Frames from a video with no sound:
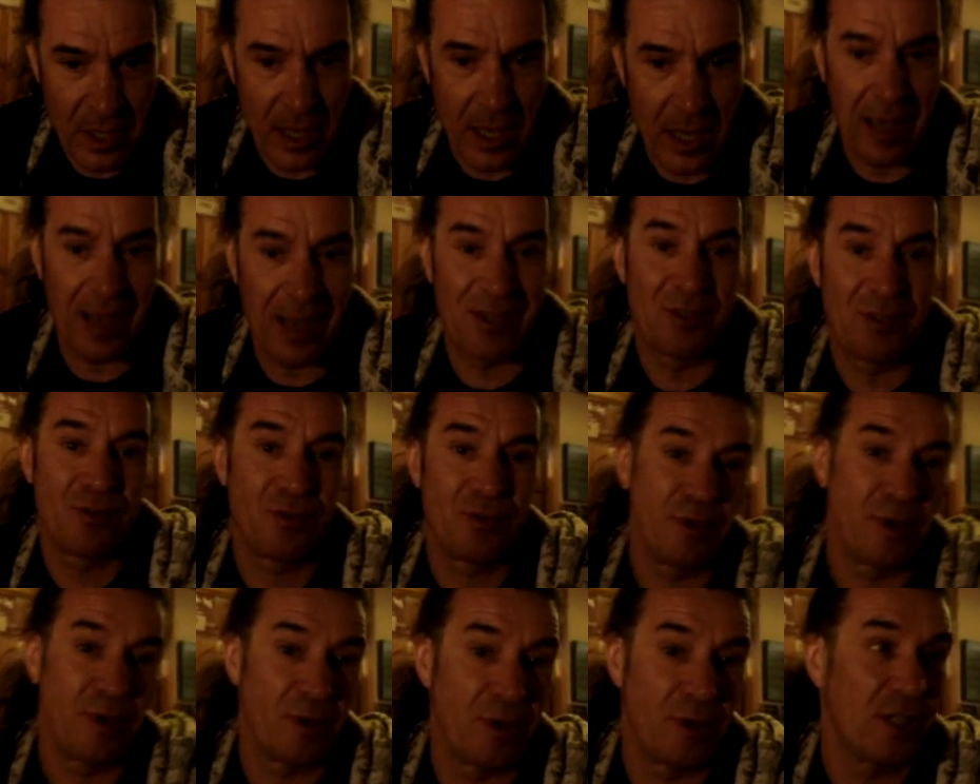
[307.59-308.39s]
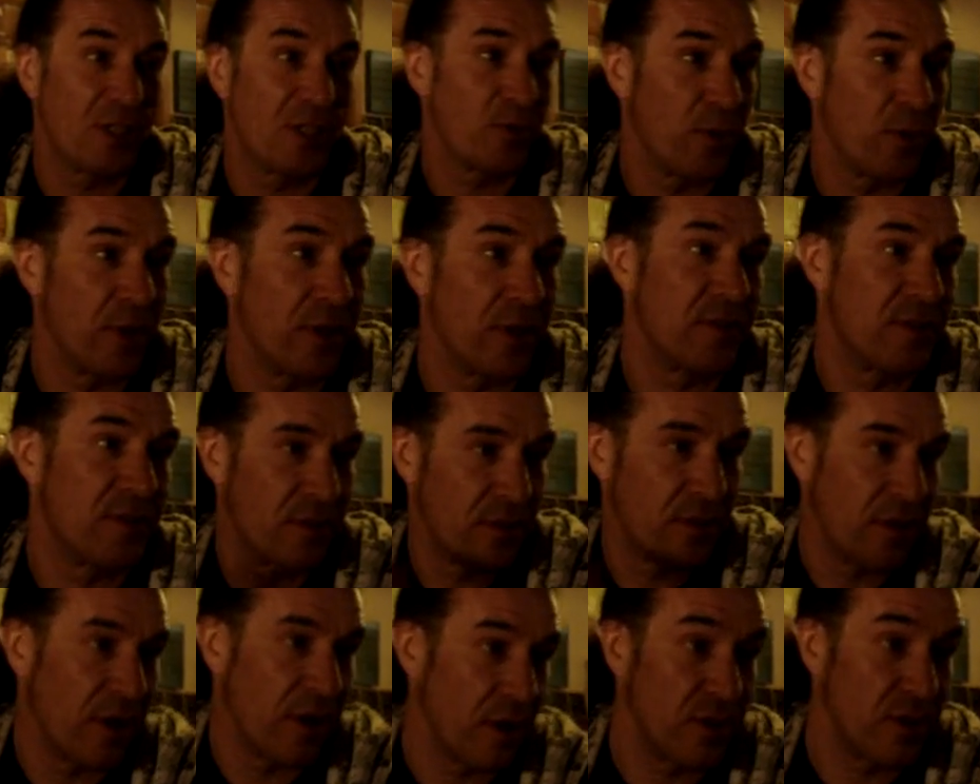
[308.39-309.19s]
I had two EOS 1s
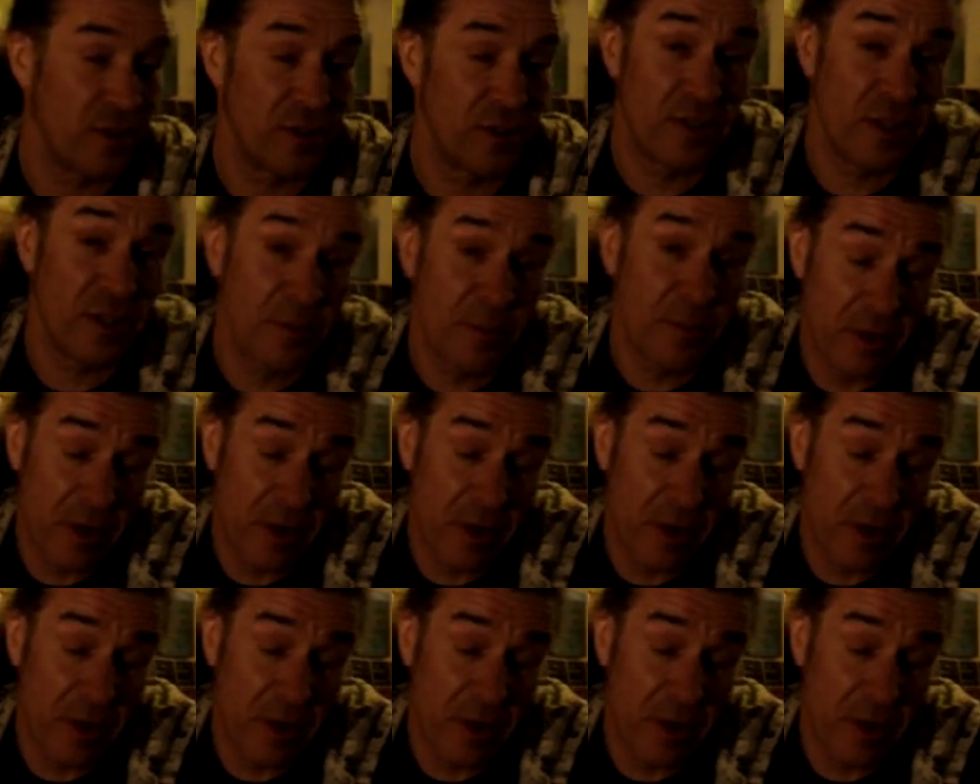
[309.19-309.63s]
argentic,